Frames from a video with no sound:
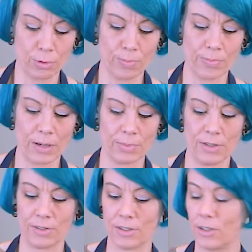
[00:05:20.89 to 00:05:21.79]
Oop, that
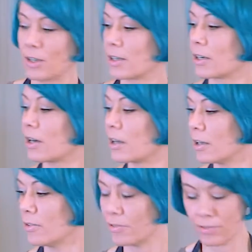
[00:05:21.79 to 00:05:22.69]
piece did not get cut
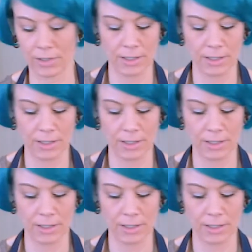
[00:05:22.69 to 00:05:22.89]
enough.